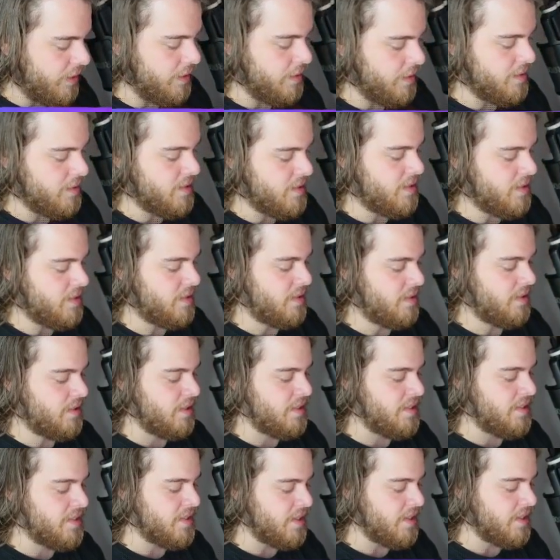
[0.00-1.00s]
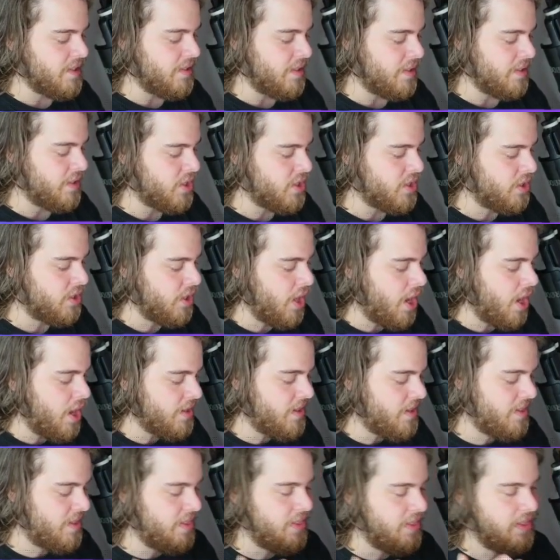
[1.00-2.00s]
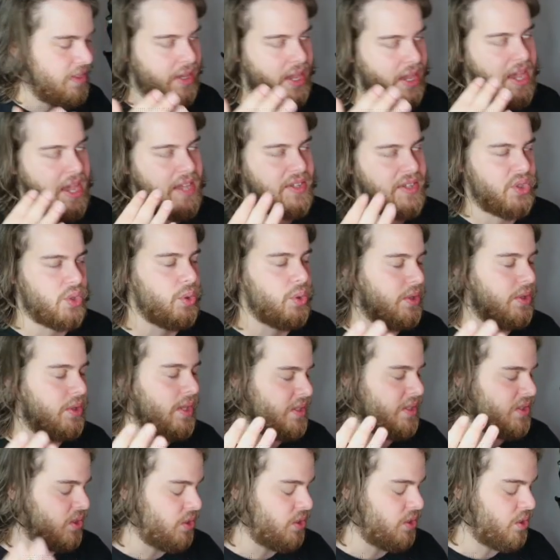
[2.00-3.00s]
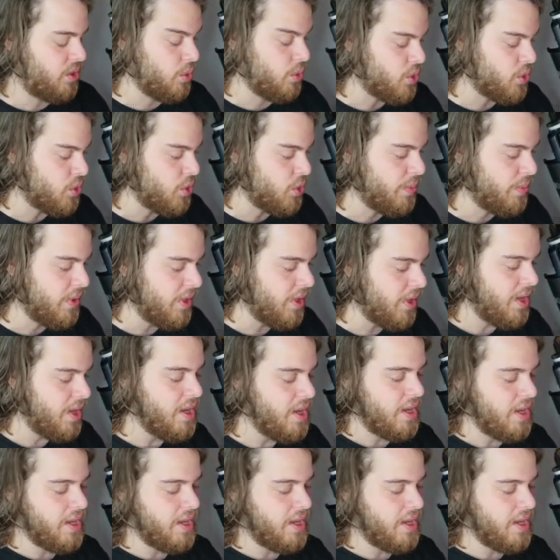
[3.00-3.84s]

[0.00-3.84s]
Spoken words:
It's decent, it's not as good as it used to be,